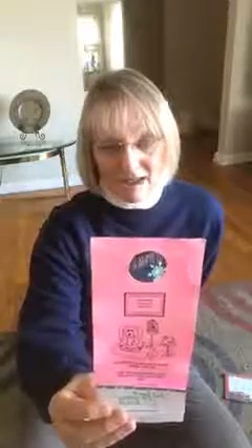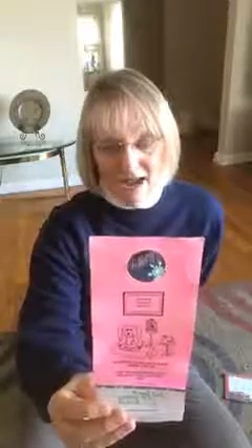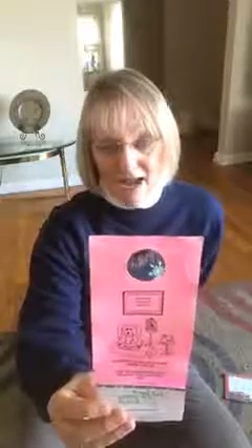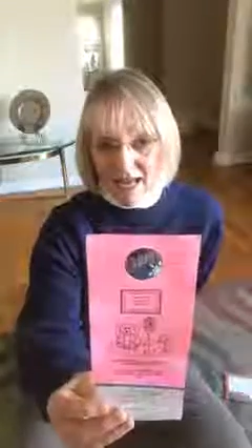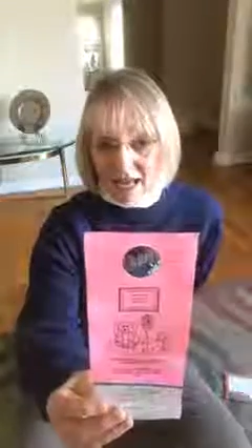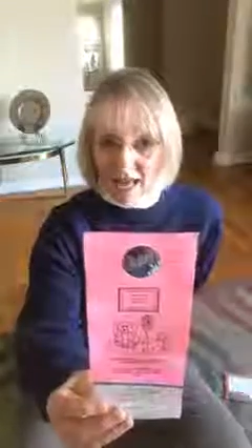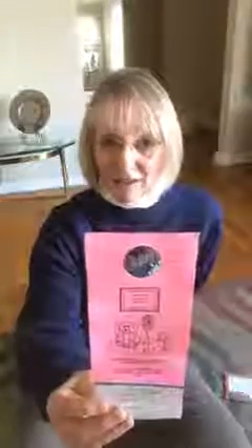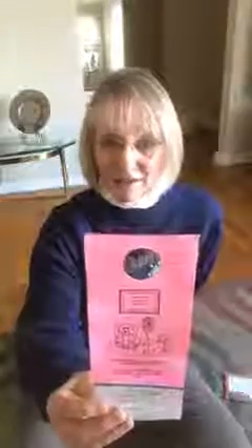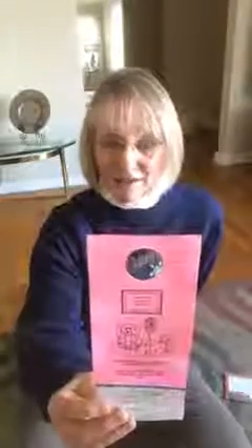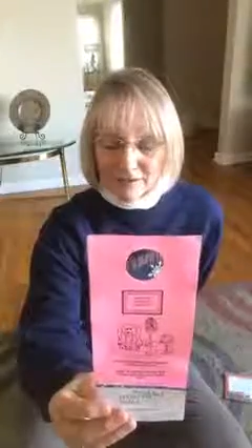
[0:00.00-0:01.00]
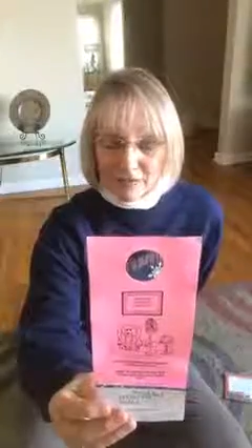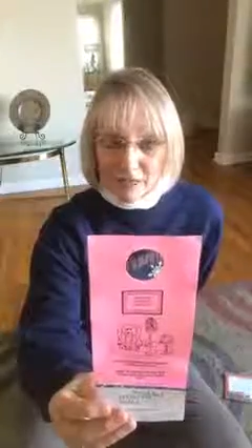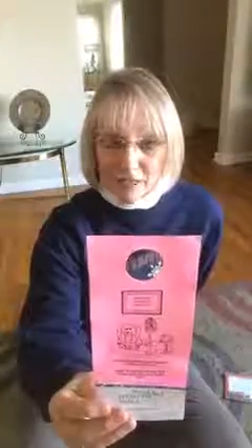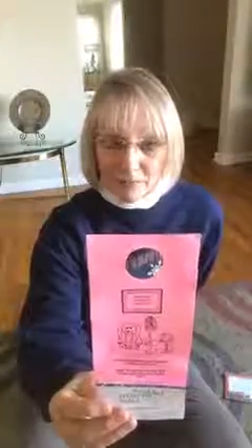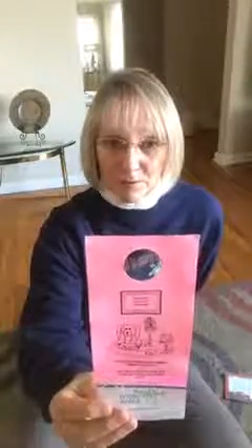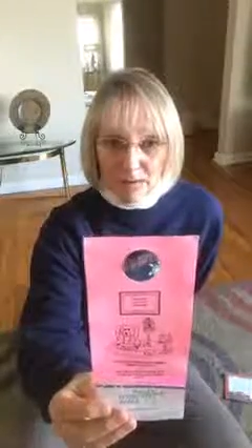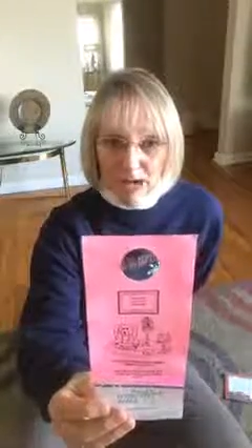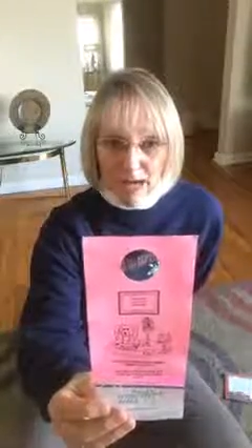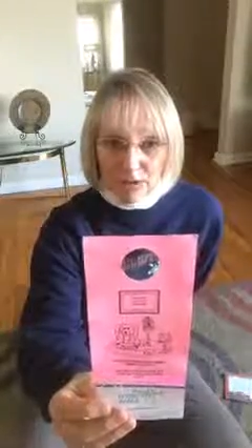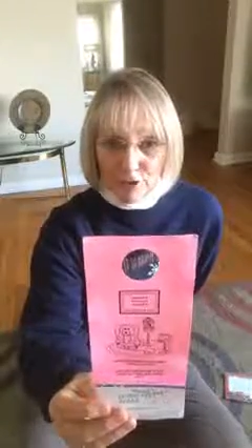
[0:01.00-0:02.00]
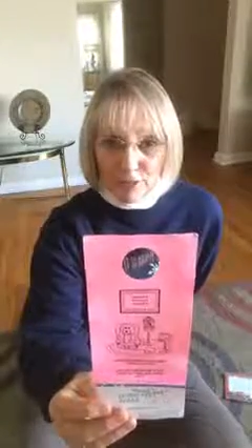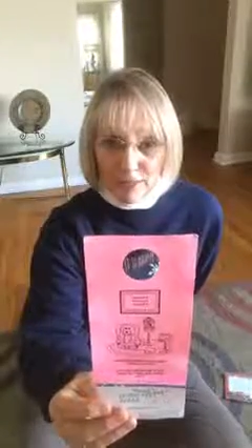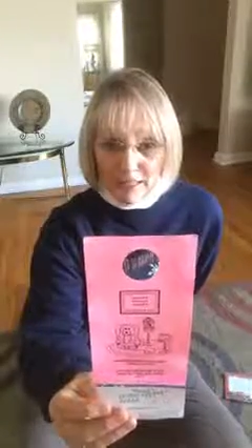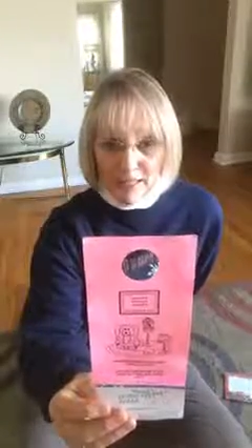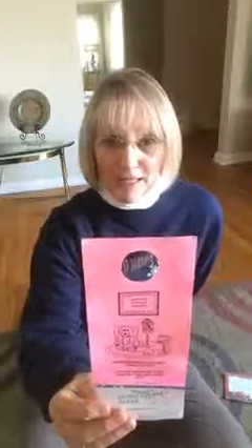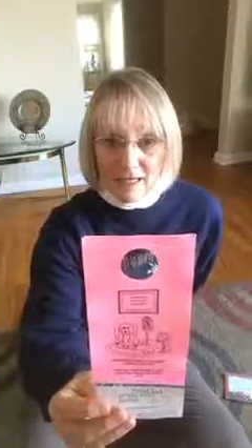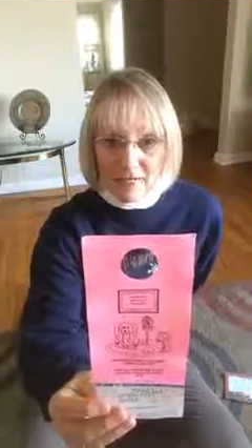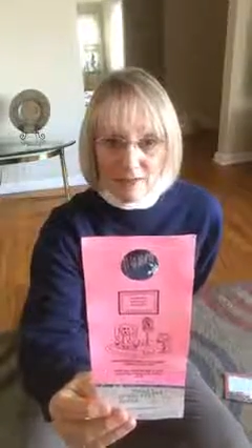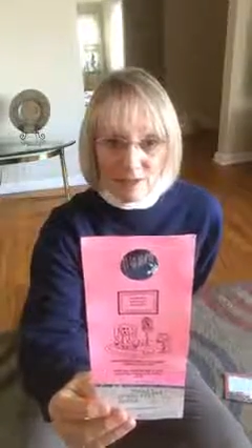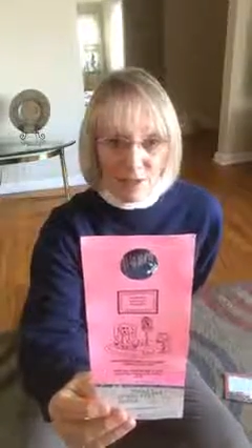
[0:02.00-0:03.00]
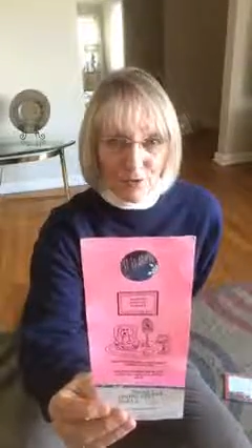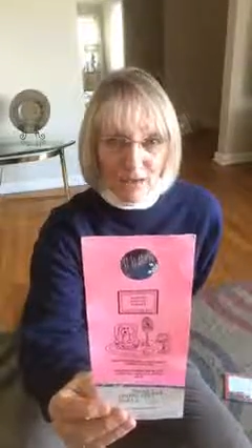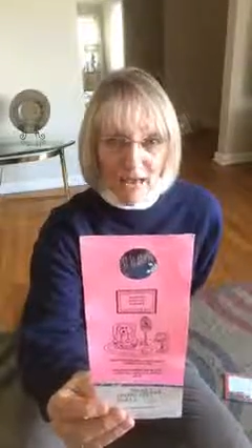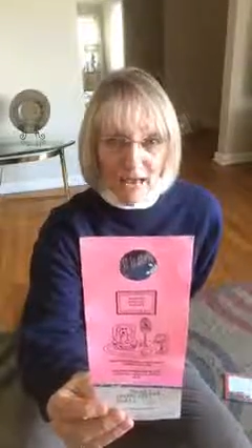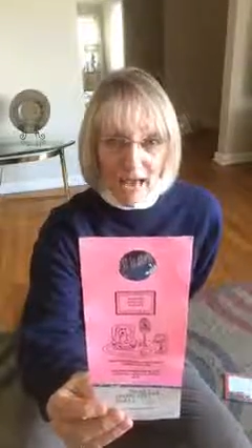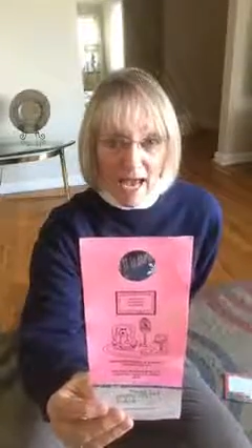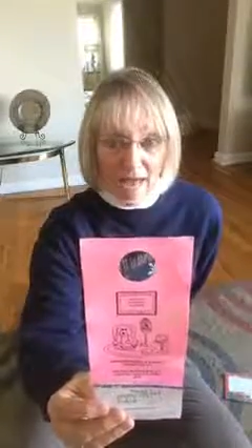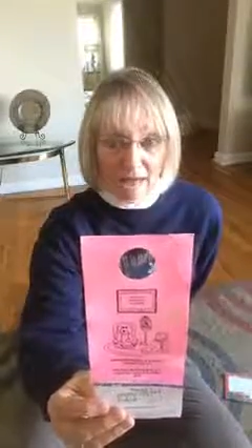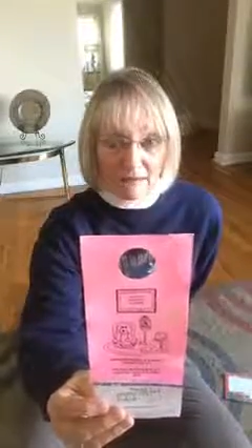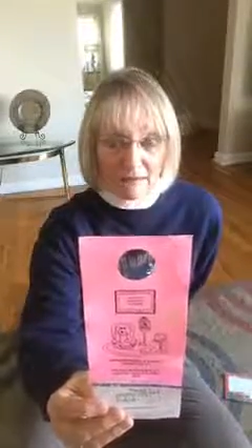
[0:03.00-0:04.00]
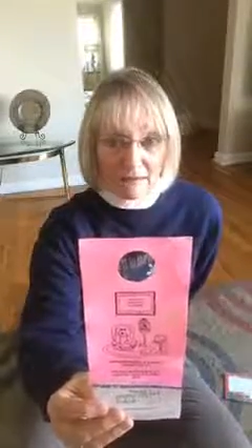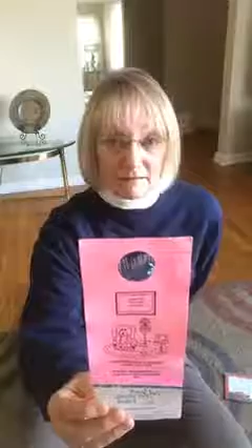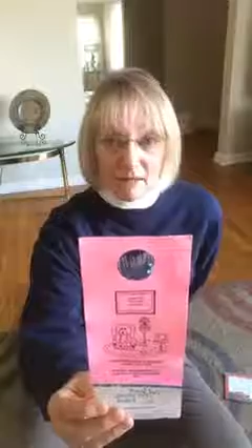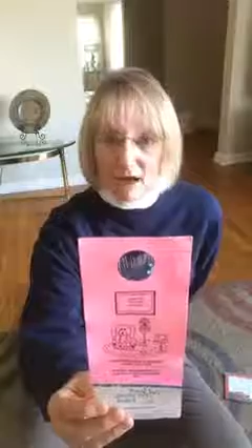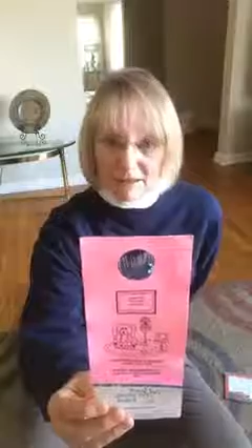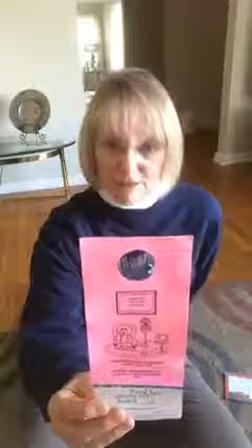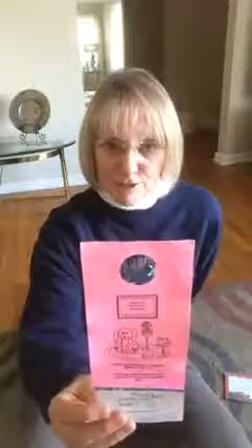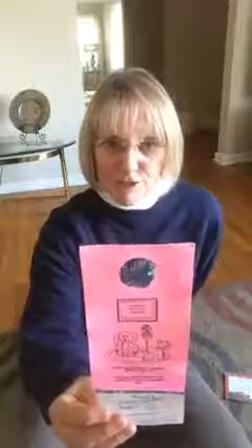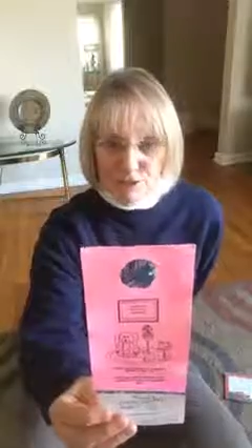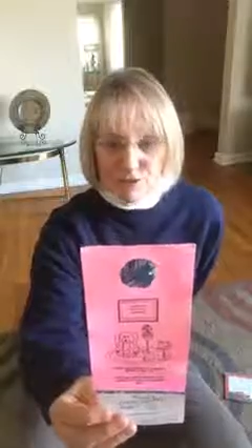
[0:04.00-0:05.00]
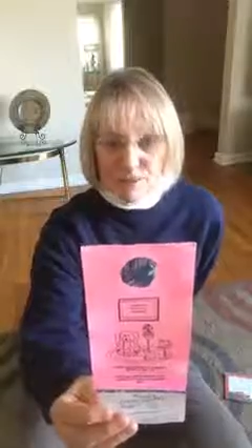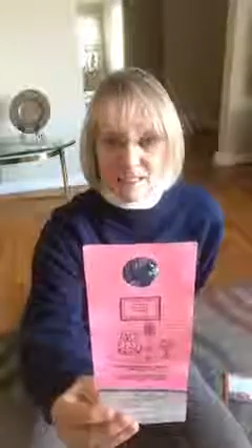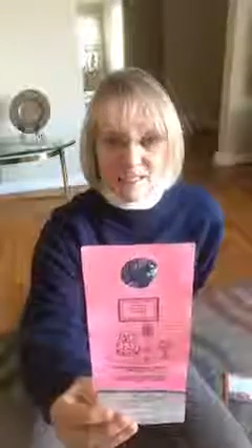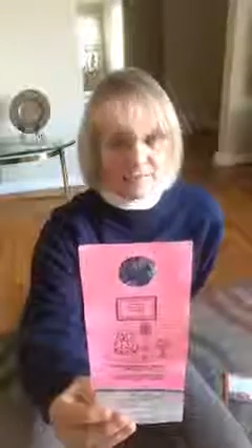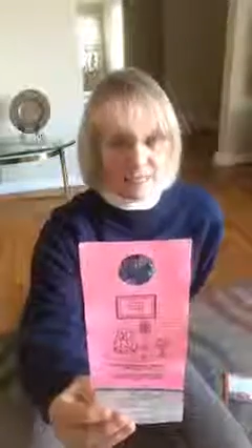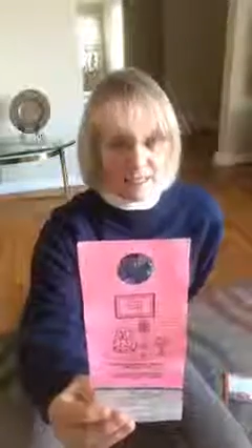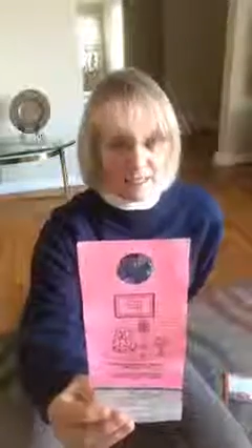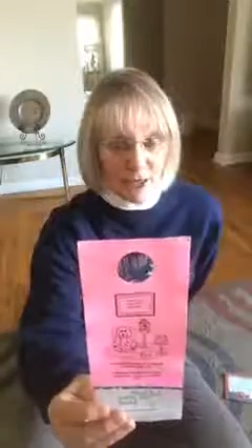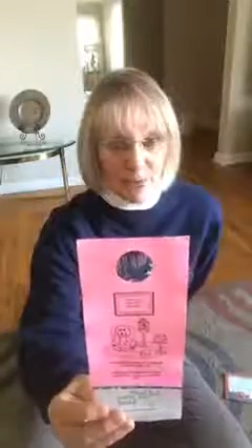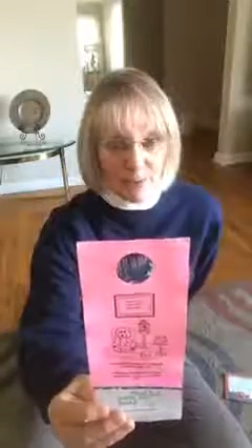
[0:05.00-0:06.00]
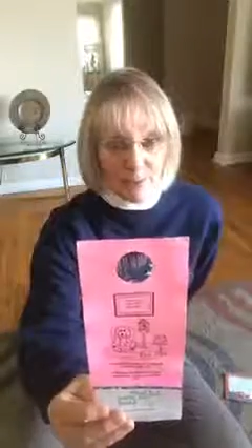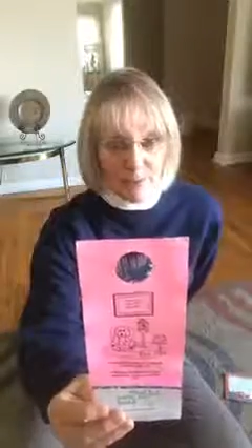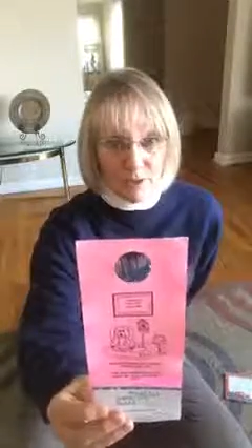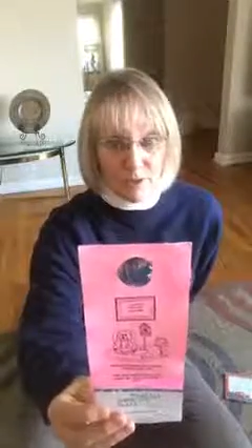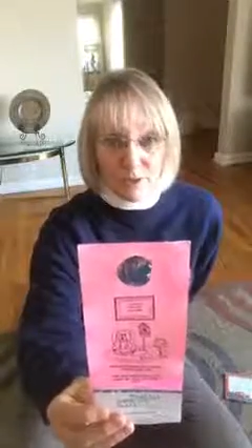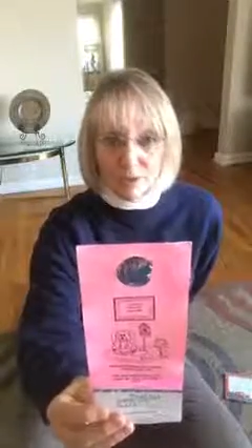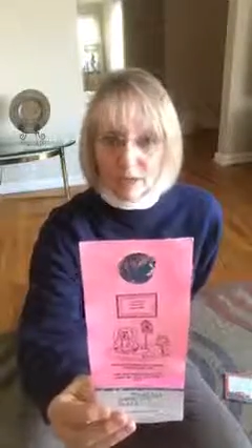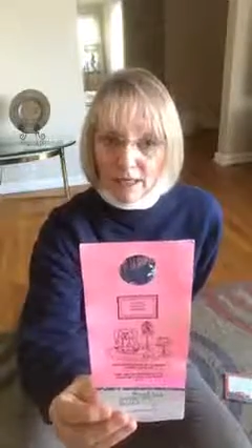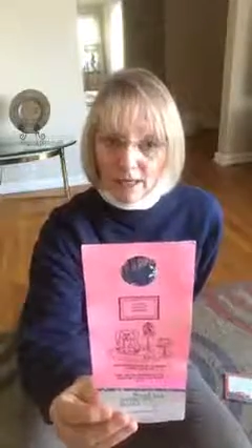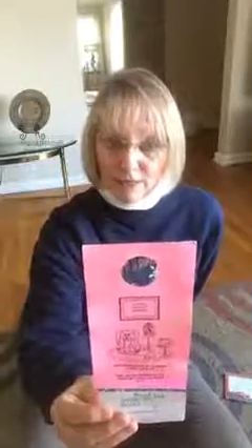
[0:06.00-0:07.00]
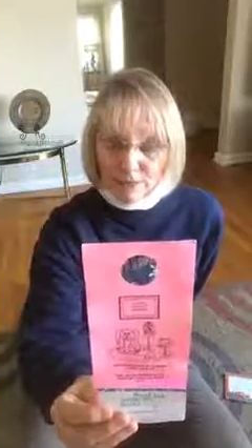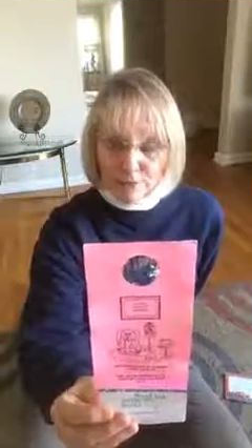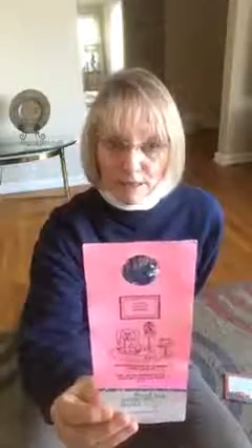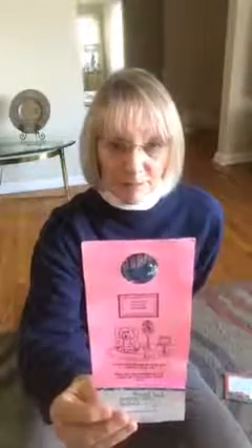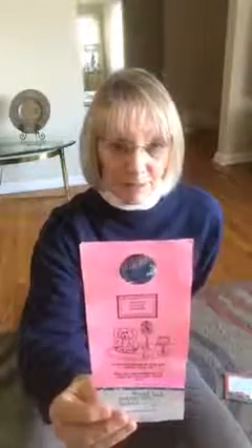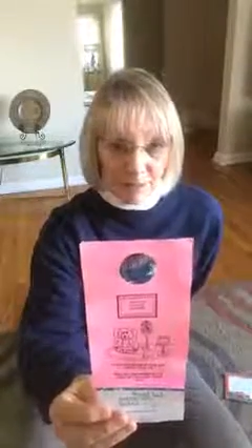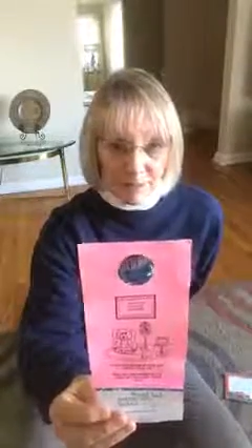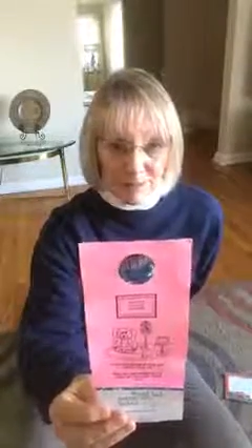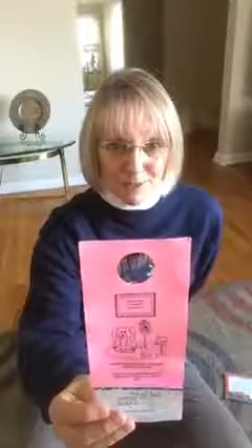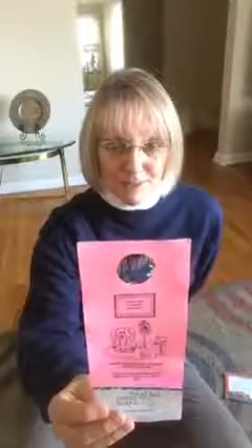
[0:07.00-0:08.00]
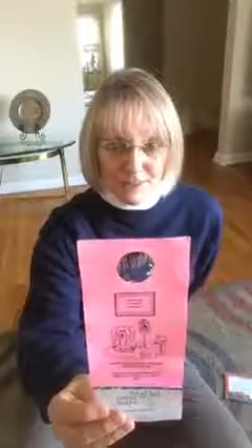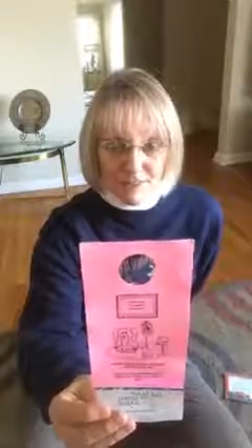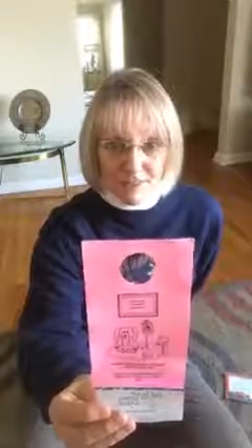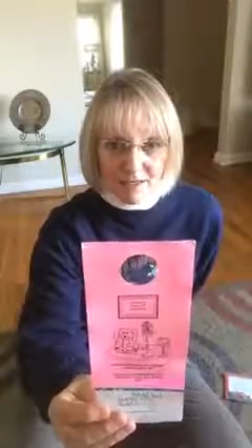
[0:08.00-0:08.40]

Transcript: I had people hire me even though they had college students living in a home or other family members